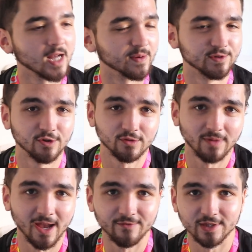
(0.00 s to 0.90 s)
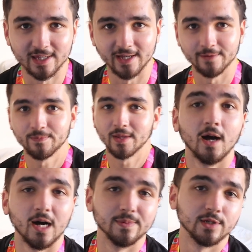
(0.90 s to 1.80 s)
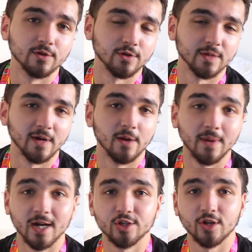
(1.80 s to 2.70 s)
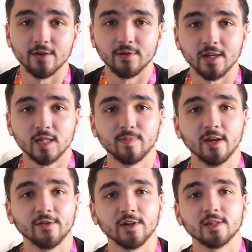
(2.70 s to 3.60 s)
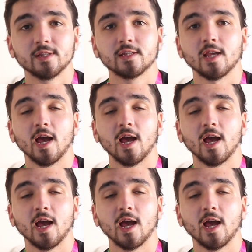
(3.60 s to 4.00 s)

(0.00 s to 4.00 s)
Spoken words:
I'll be talking about everything. I'll be talking about my general experience